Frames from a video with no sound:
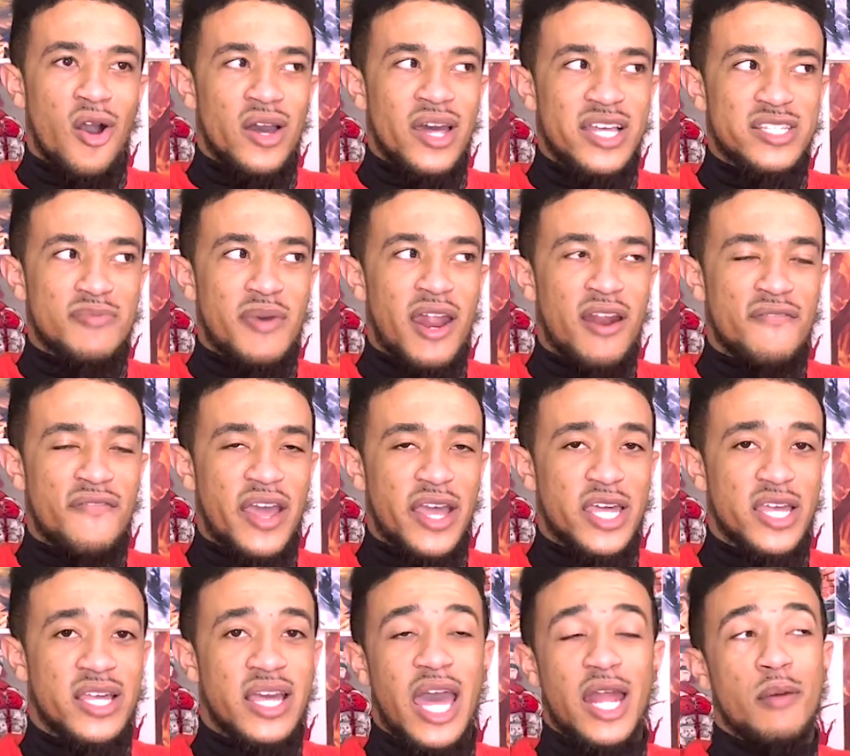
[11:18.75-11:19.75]
As a matter of fact,
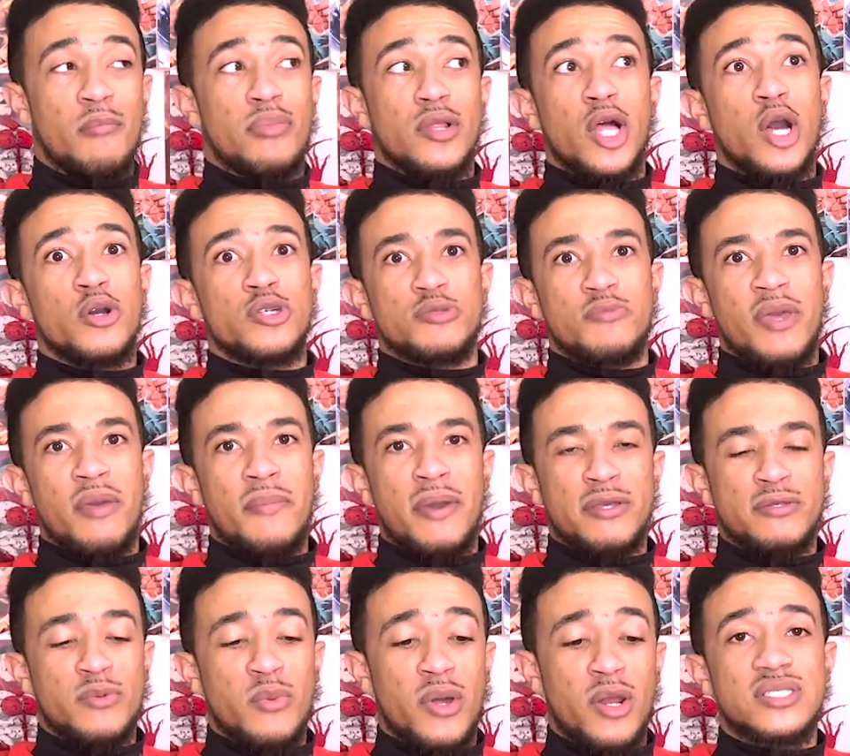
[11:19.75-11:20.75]
it kind of blows me and
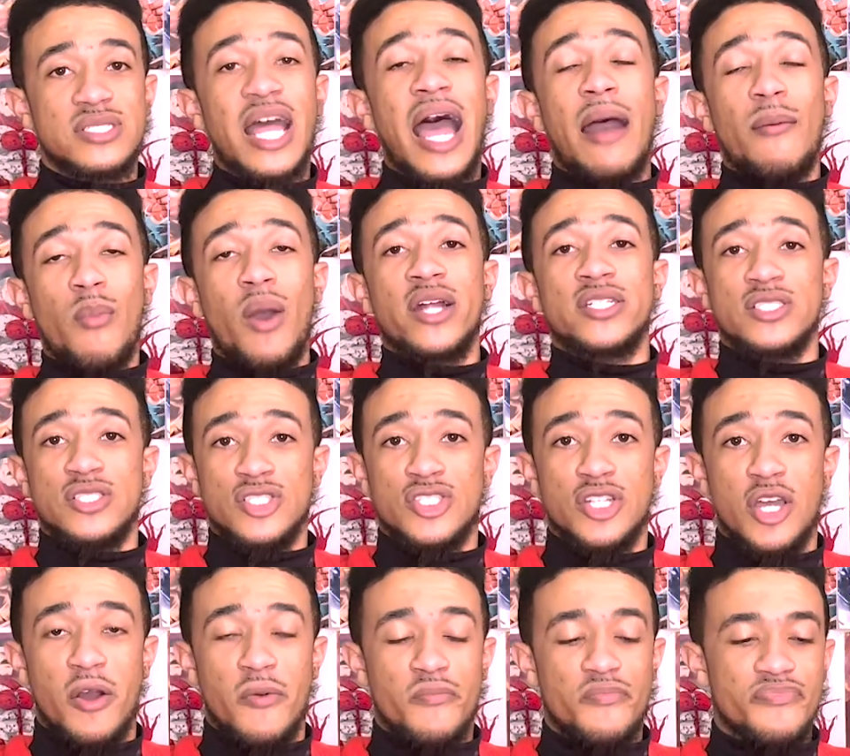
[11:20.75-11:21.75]
makes me want to stop watching the show.